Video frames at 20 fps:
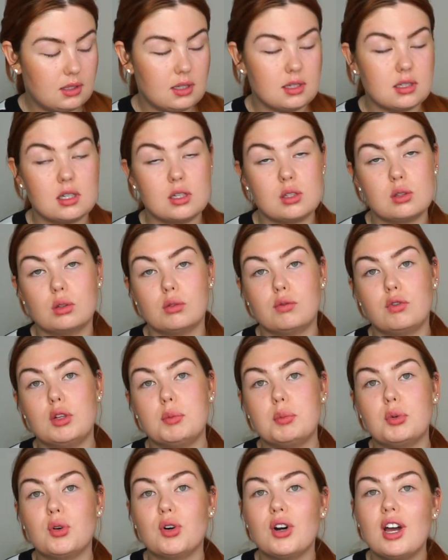This is lovely.
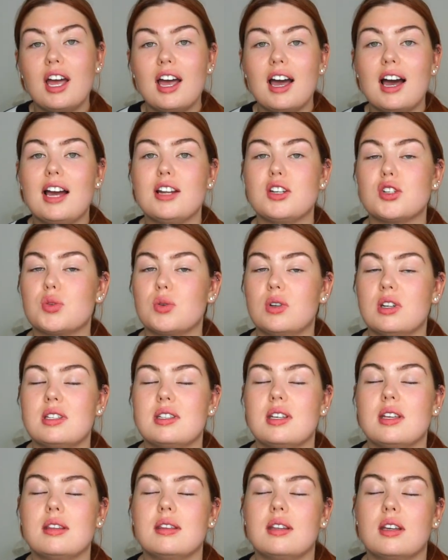But I just want to
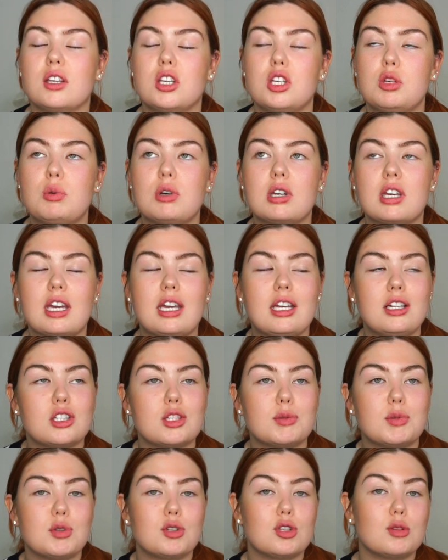say thank you again
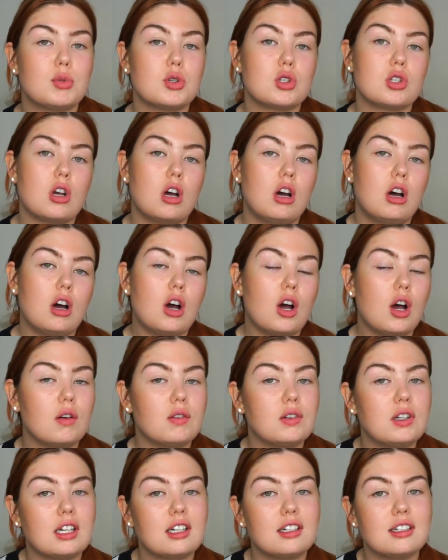to Beauty Bazaar,
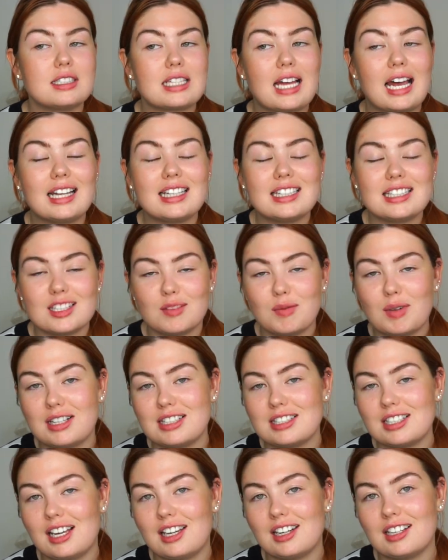Harvey Nichols and
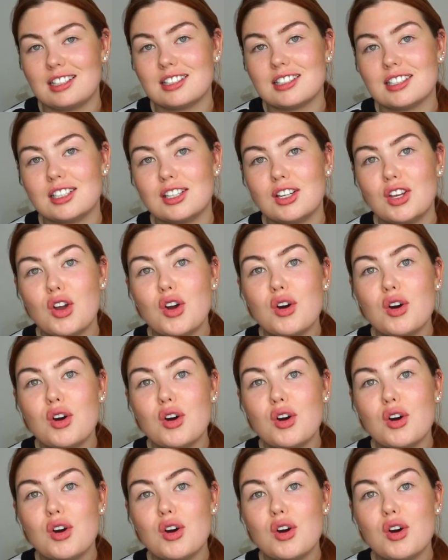Amanda Harrington